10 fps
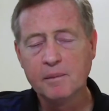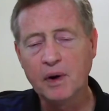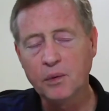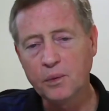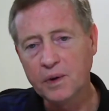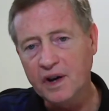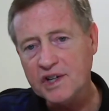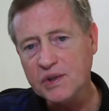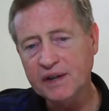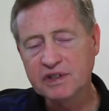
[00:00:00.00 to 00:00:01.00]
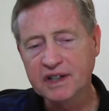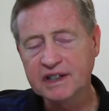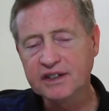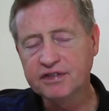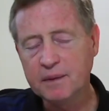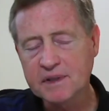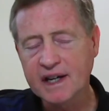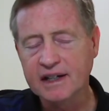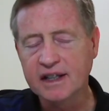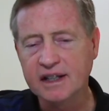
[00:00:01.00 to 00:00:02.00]
But we also have to look at the flip
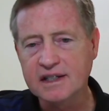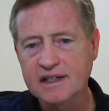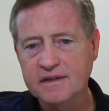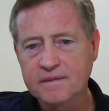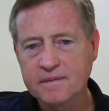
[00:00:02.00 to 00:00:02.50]
side of this.